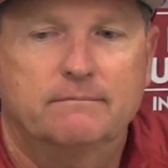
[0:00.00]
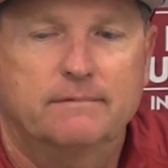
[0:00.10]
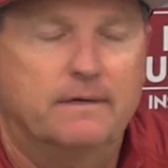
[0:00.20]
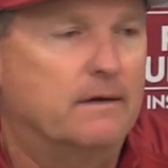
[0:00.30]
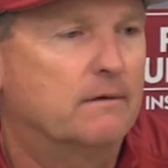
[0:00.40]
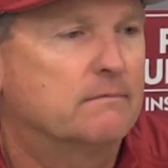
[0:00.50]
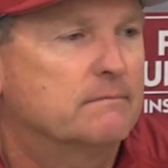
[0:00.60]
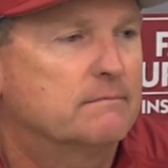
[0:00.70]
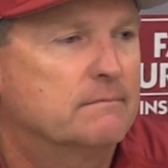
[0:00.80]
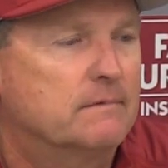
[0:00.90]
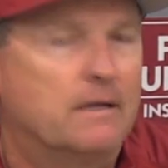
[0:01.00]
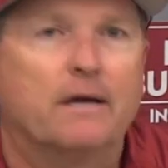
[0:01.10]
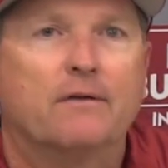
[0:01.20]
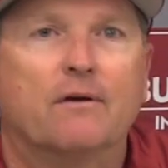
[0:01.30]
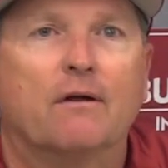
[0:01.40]
you know,
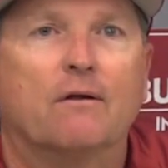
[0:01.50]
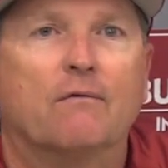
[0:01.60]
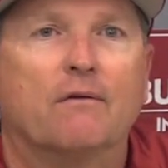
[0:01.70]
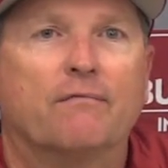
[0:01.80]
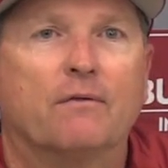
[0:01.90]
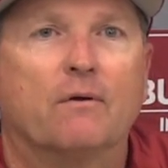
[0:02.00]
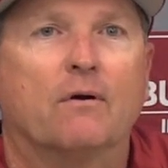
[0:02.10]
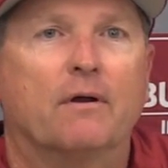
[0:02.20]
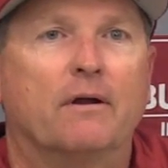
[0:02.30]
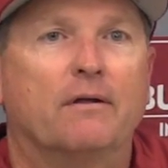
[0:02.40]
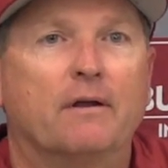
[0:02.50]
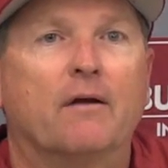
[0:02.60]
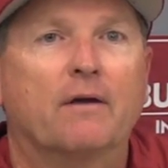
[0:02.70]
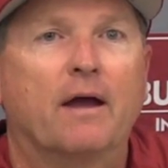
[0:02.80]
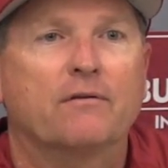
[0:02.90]
luggage all over the floor. You know, you
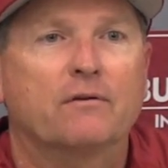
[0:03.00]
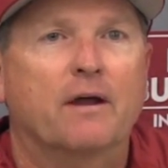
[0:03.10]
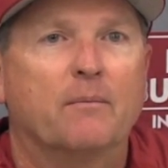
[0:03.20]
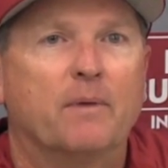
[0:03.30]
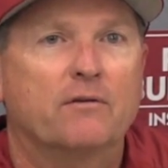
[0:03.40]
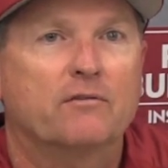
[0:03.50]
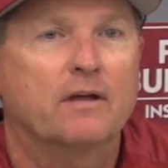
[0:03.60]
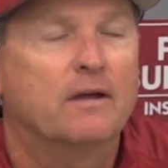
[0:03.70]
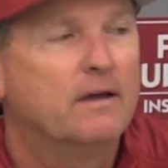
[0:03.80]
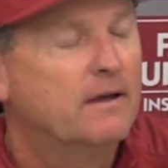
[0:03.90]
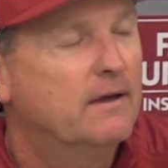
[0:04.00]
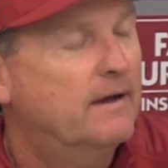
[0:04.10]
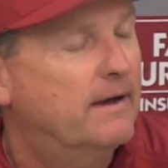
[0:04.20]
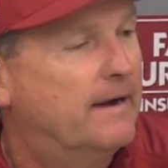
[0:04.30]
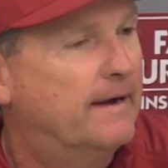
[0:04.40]
know, guys are kind of messy.
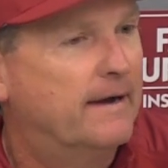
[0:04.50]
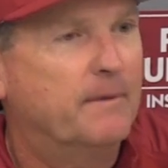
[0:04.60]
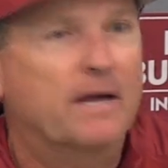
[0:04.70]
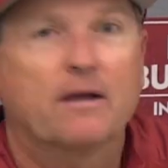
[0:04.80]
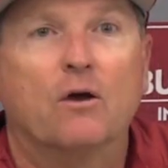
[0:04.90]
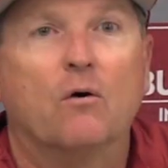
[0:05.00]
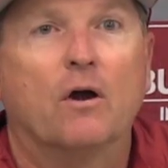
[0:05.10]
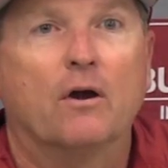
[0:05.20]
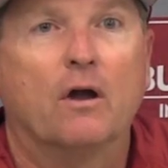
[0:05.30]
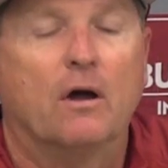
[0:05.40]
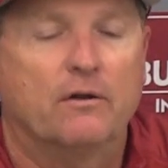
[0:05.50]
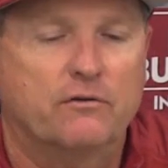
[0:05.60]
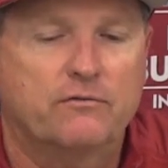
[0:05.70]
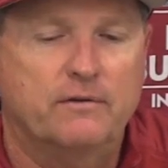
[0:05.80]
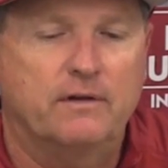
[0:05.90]
Uh, I mean, I could go on and on.
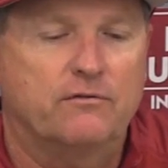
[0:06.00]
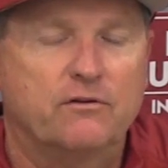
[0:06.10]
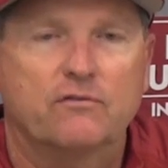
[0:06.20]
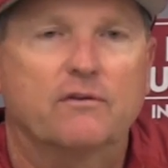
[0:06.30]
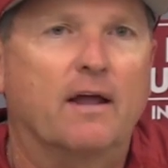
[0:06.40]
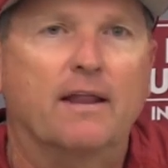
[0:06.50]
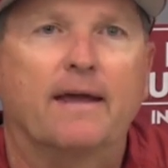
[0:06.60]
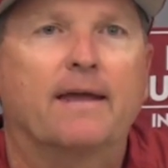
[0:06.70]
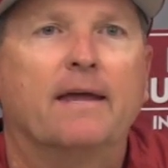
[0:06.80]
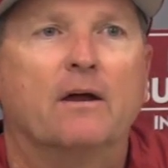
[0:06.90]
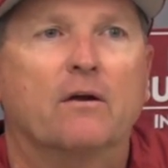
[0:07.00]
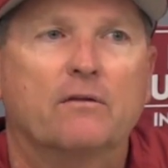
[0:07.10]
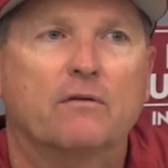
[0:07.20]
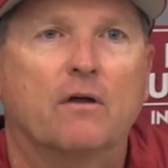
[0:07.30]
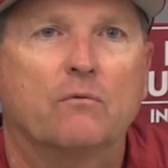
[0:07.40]
Just it's just not like here.
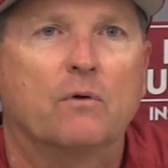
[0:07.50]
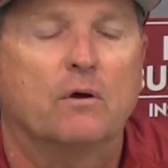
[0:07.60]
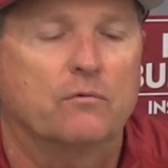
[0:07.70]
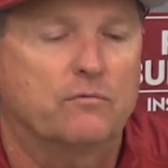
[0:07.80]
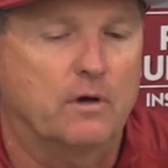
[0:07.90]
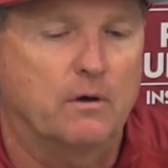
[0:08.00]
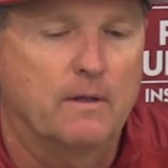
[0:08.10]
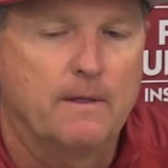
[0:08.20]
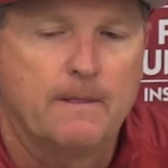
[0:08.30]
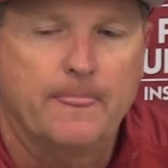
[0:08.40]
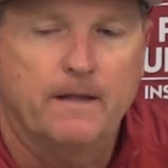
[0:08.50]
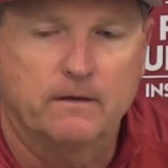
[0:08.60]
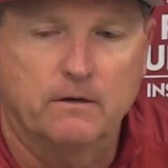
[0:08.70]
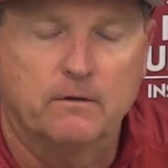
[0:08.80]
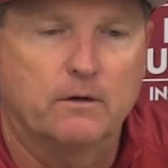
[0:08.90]
It's on the road, so a
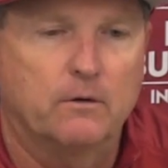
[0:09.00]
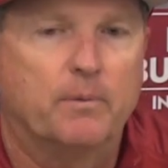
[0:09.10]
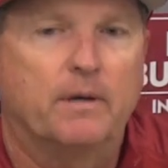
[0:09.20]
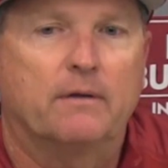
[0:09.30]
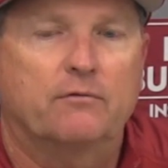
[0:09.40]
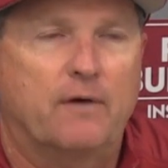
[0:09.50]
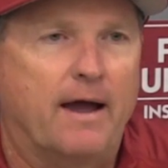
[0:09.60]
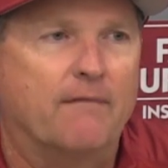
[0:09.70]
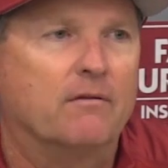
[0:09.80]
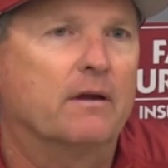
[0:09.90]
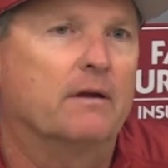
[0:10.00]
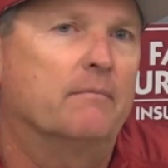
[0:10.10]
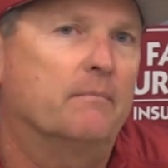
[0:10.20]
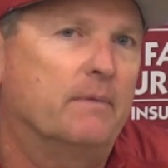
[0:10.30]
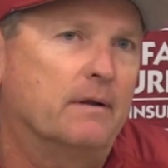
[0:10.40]
little little bit of traveling
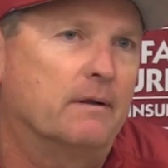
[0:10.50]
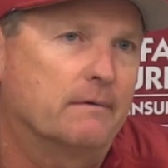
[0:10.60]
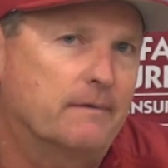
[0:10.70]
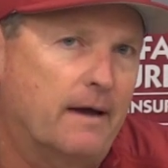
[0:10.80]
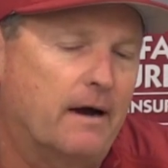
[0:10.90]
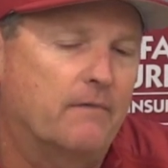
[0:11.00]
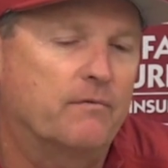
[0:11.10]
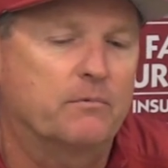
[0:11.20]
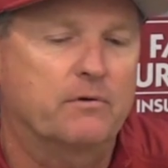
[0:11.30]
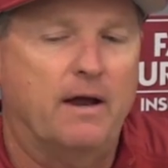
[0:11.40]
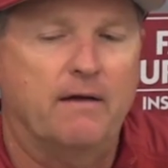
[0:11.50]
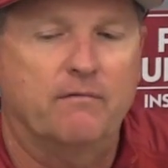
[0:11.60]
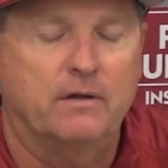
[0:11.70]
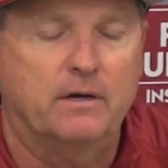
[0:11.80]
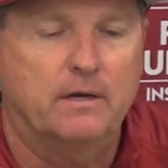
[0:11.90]
and being a little tired from
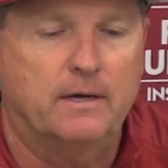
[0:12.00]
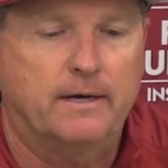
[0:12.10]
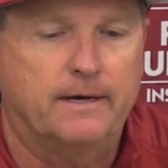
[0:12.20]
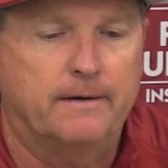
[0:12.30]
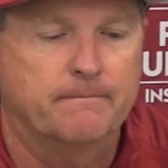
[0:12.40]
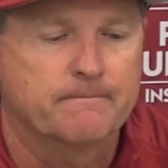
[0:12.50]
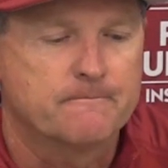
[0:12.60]
traveling. Um,